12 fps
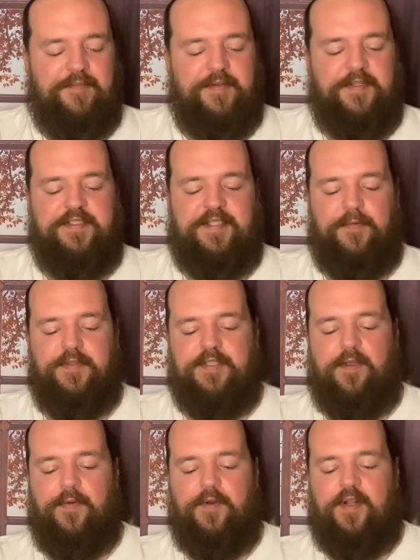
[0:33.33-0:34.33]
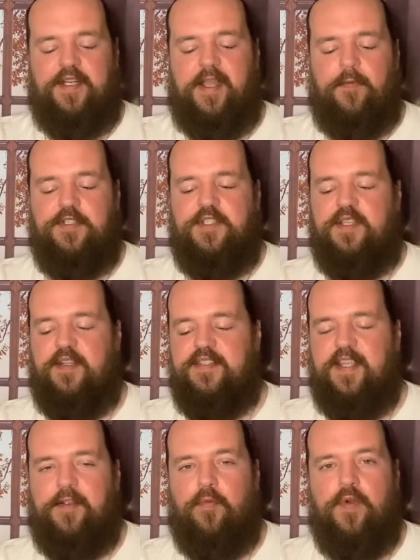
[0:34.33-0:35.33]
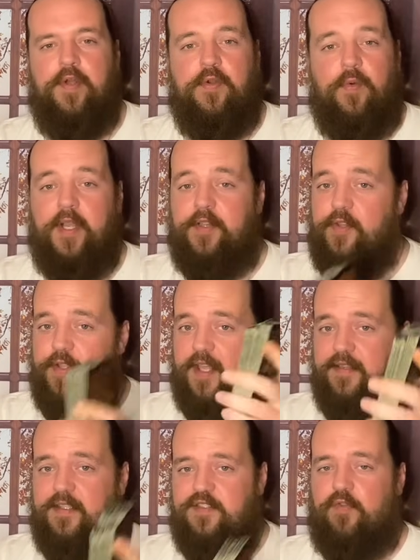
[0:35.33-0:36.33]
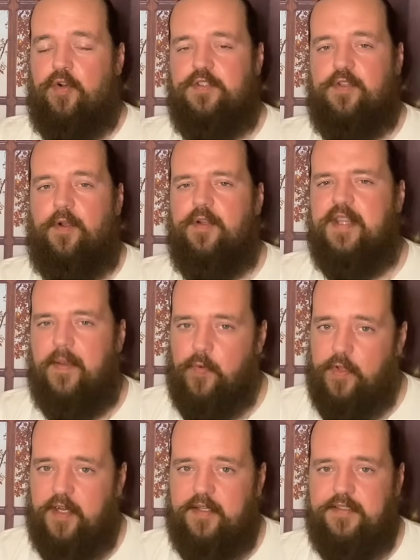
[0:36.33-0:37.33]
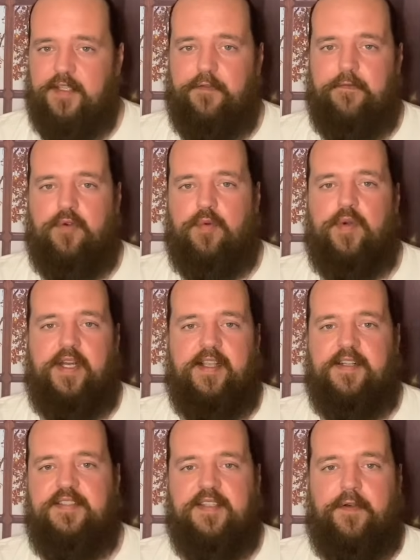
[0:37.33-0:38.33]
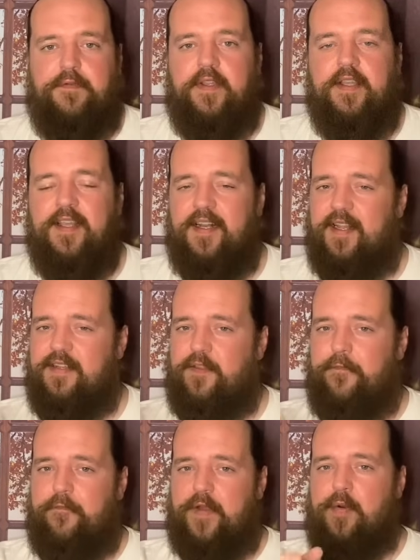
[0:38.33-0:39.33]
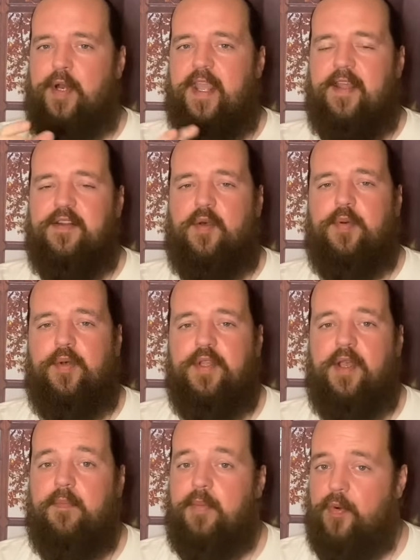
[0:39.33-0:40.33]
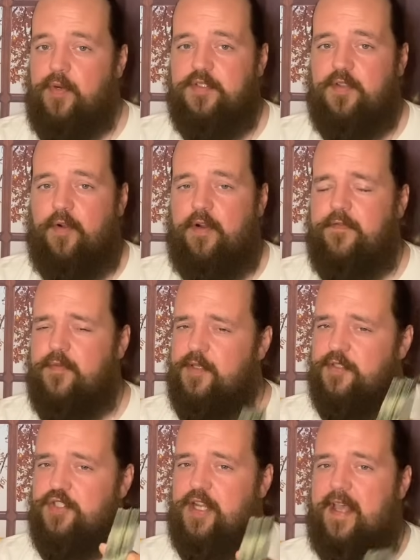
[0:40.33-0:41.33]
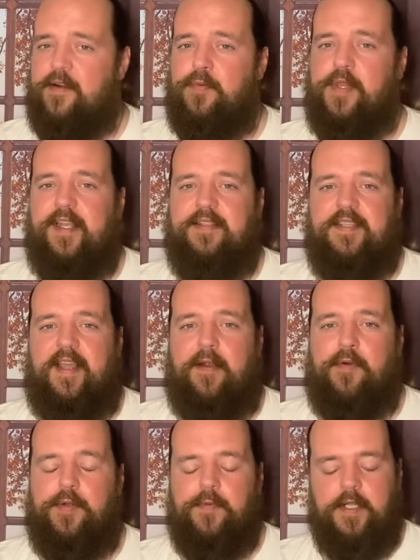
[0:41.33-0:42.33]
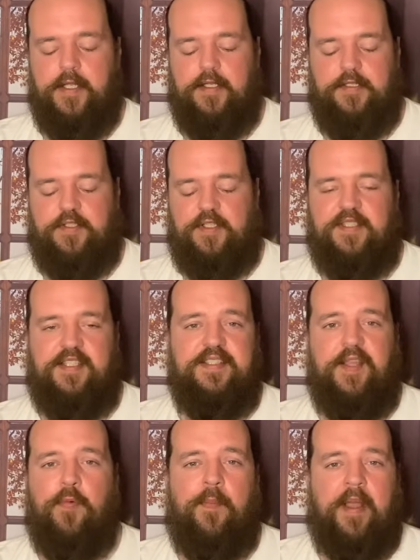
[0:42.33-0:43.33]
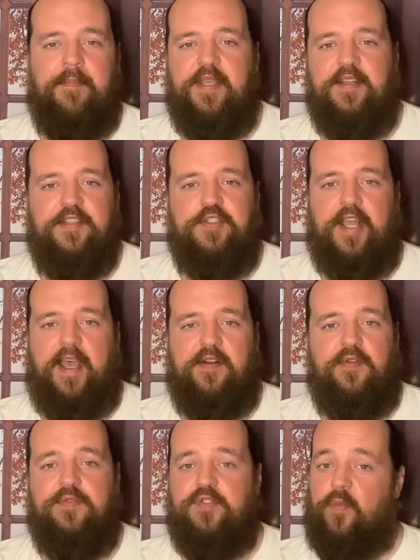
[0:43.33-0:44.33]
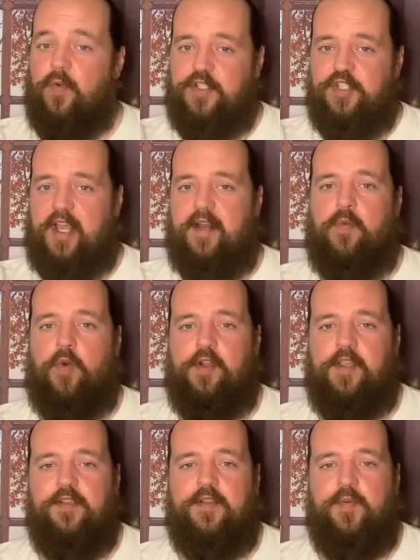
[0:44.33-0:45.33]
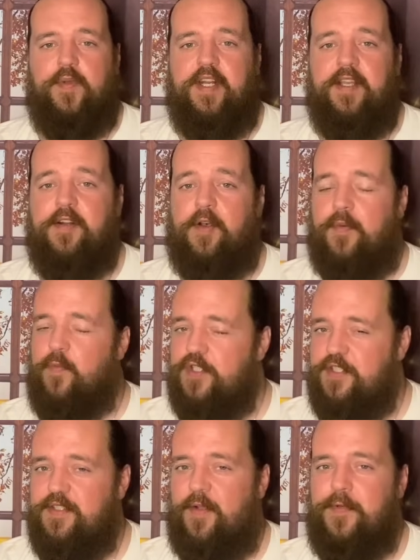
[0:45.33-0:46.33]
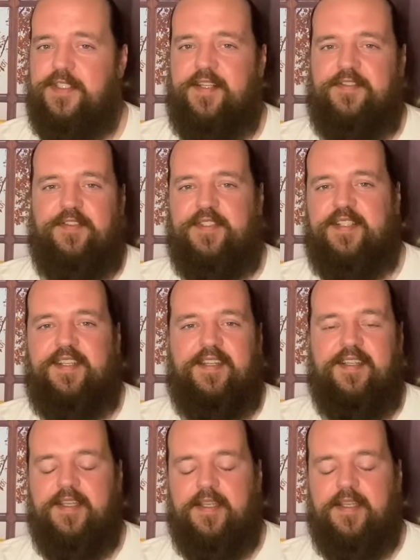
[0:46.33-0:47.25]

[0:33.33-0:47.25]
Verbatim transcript: Let's see what's going on. Yeah, we're just going to take a real quick look at this first card. Then we'll get into the full reading itself. At the very end, I'll pull you a bonus card from the Shadowland Tarot, just to see what might be in the shadows or what shadow work you can lean in on, which is always interesting.